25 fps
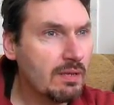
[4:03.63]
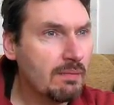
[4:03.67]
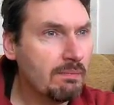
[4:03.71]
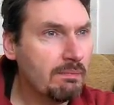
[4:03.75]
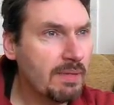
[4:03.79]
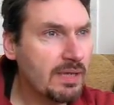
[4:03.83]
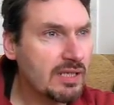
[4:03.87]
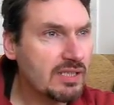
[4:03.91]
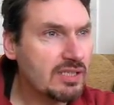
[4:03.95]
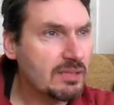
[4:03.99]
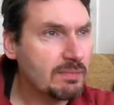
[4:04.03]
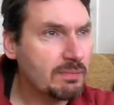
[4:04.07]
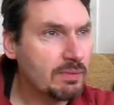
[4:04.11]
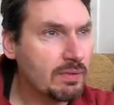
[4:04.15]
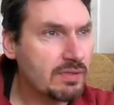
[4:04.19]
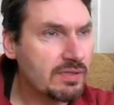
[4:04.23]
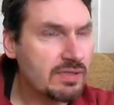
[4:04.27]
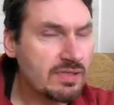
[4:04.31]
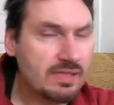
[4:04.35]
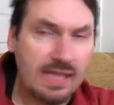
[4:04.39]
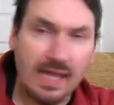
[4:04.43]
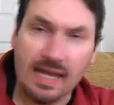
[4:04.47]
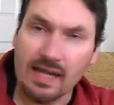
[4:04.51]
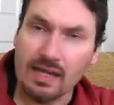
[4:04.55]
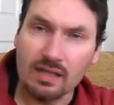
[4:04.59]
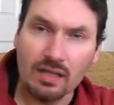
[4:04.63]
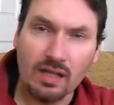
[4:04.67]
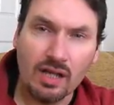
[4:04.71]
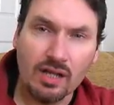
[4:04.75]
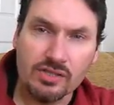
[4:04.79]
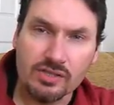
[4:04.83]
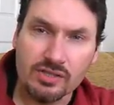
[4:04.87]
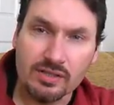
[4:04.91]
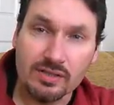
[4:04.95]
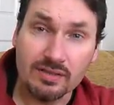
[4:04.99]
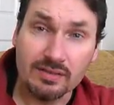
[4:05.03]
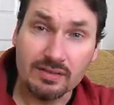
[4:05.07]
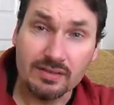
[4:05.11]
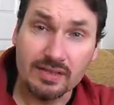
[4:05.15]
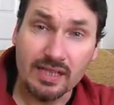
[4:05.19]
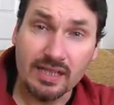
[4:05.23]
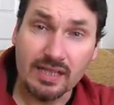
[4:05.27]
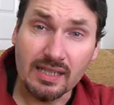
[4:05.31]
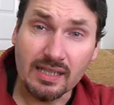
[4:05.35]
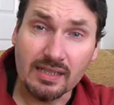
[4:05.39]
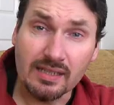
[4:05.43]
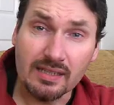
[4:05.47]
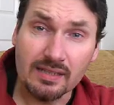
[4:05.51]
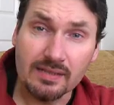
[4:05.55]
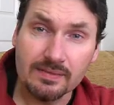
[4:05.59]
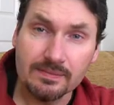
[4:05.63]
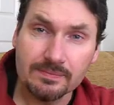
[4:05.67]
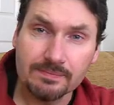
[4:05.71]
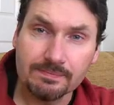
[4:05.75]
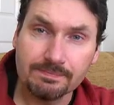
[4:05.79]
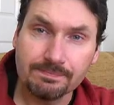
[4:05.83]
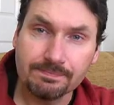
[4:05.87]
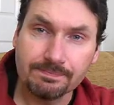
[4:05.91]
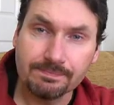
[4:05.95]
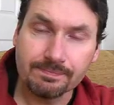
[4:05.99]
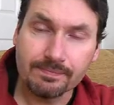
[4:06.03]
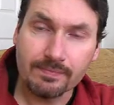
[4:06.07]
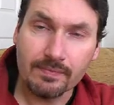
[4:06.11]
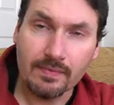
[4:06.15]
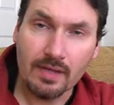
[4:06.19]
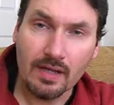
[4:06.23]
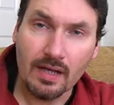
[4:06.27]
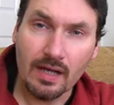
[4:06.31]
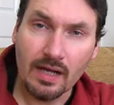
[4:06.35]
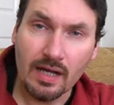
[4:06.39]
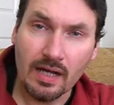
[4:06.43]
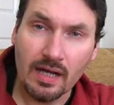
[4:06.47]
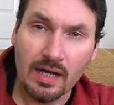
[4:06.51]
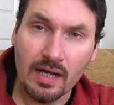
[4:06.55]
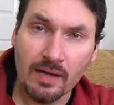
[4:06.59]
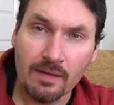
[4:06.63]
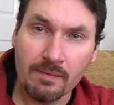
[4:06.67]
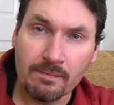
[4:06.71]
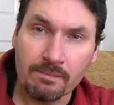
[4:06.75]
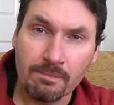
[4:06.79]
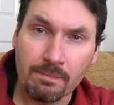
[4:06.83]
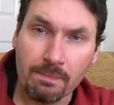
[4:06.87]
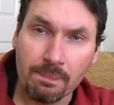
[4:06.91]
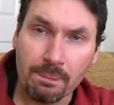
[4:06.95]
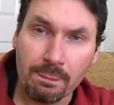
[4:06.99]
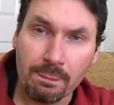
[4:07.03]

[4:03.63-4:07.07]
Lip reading: based upon psychological need. And